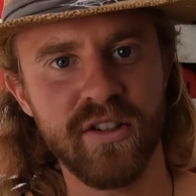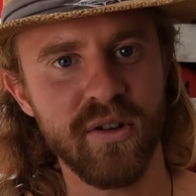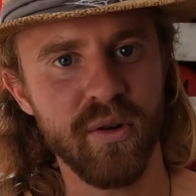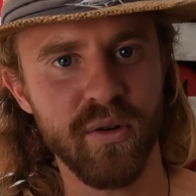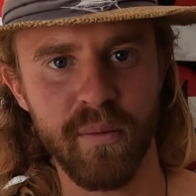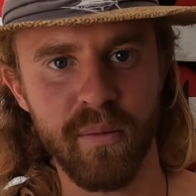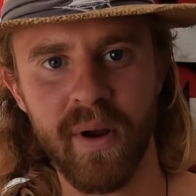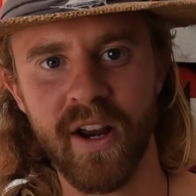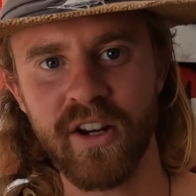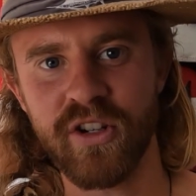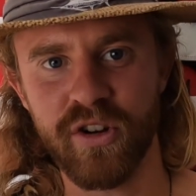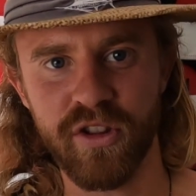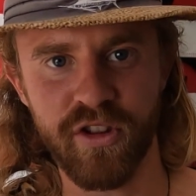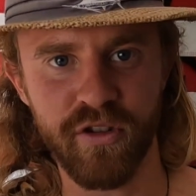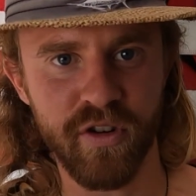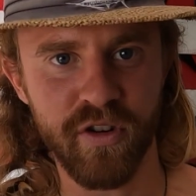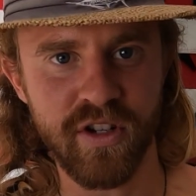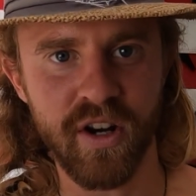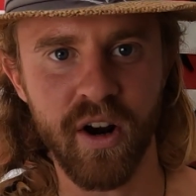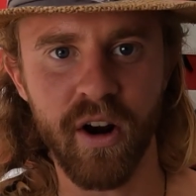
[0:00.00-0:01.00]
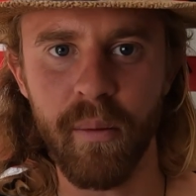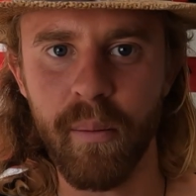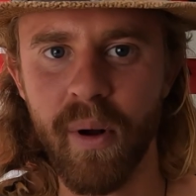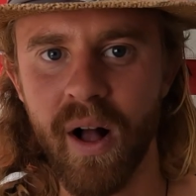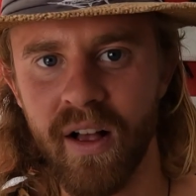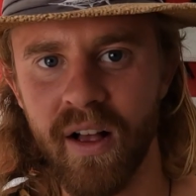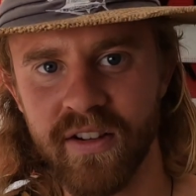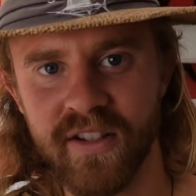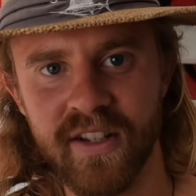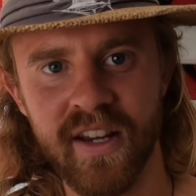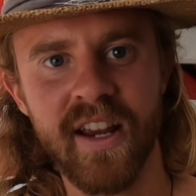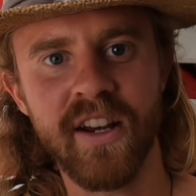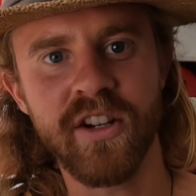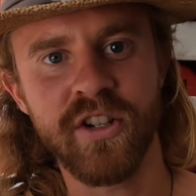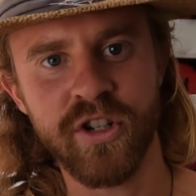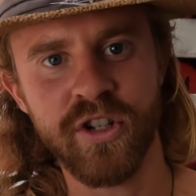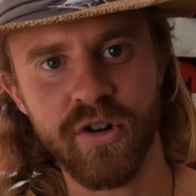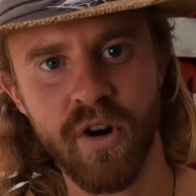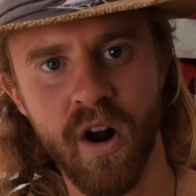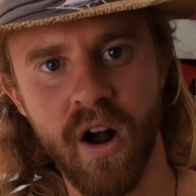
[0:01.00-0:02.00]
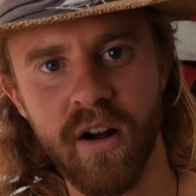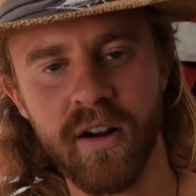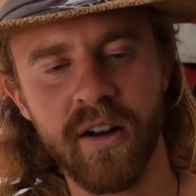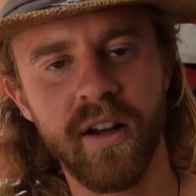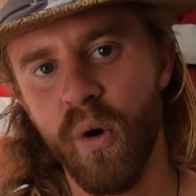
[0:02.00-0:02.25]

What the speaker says: or make sure the return policy is strong.